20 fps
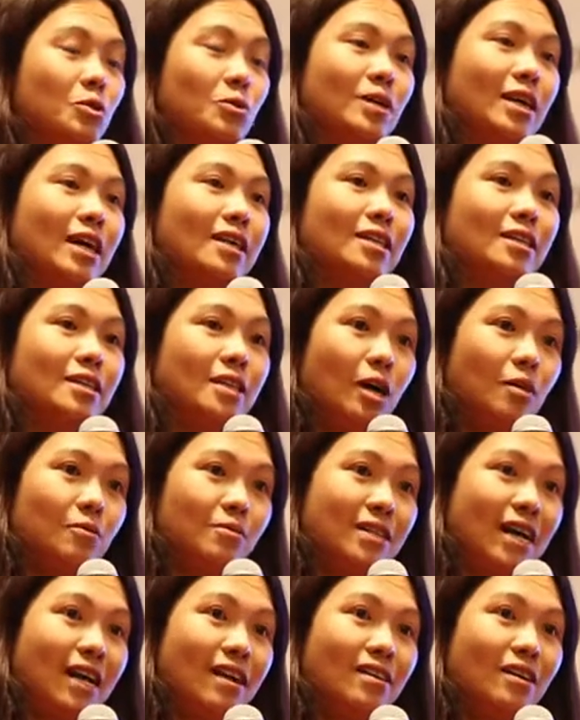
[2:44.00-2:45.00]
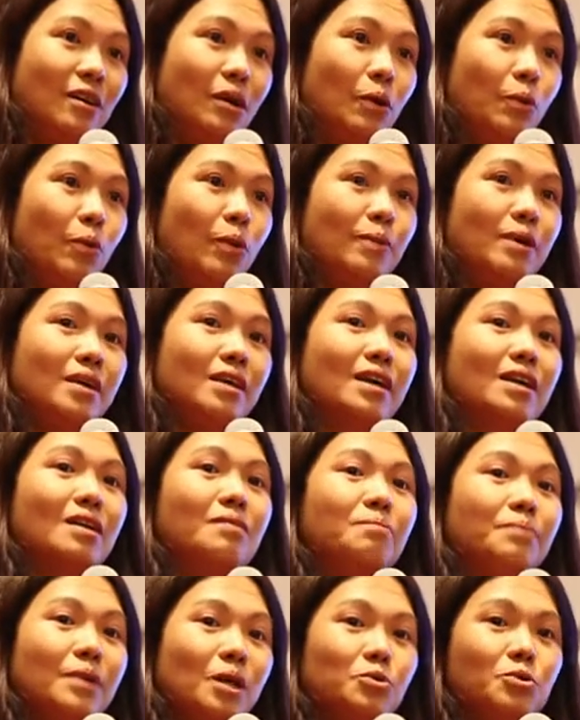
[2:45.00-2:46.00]
We are growing together with
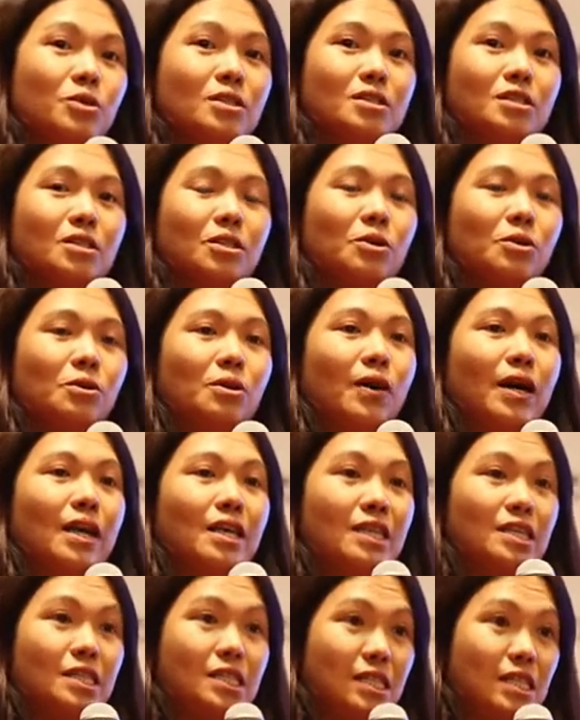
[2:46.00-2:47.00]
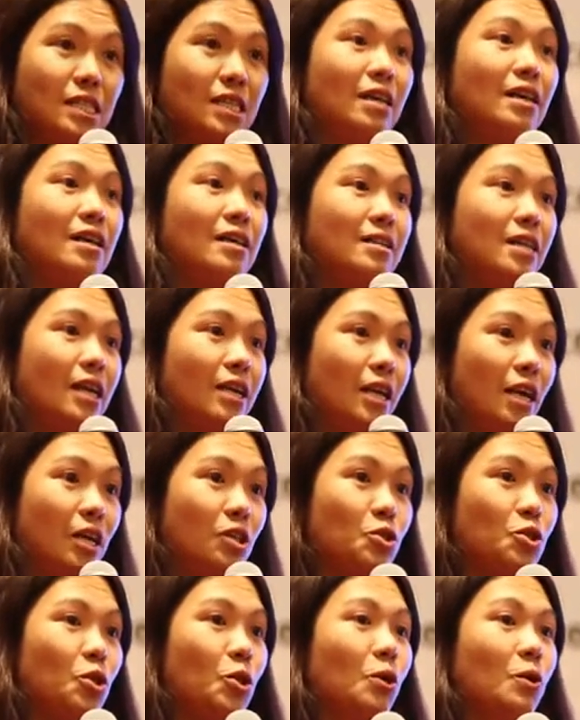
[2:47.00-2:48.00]
companies. We are confronted with many
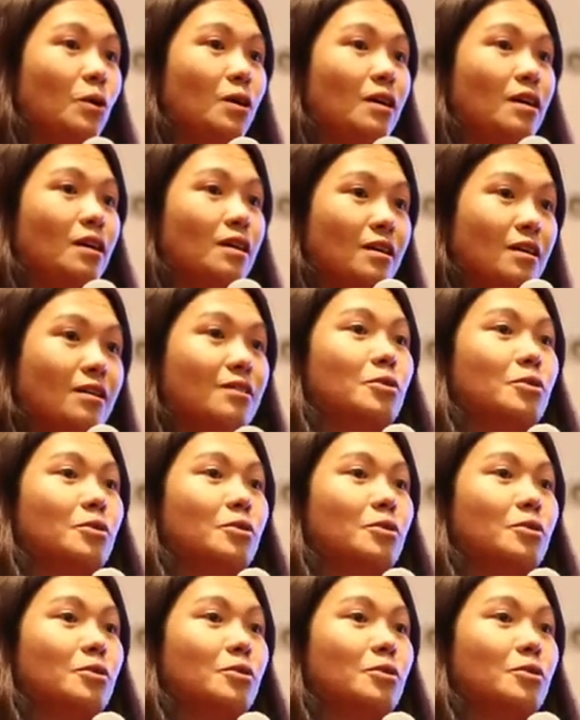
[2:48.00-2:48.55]
challenges.